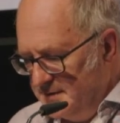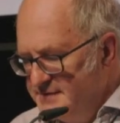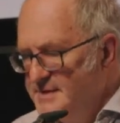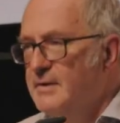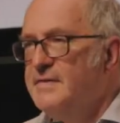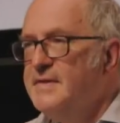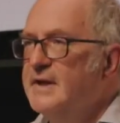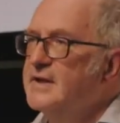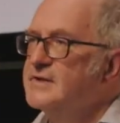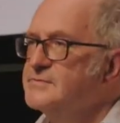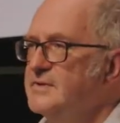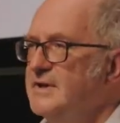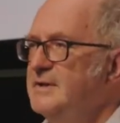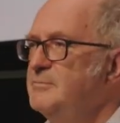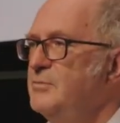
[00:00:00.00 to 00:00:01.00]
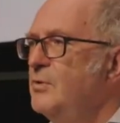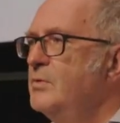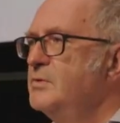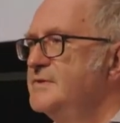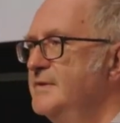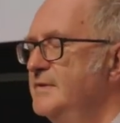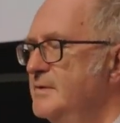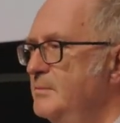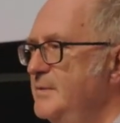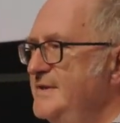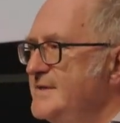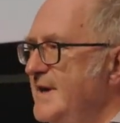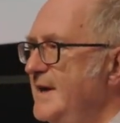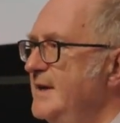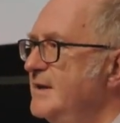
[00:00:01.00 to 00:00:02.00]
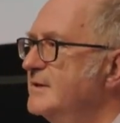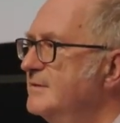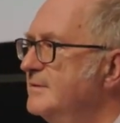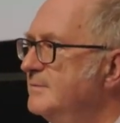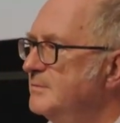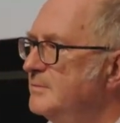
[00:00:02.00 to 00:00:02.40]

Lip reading: So I think it's really important that we take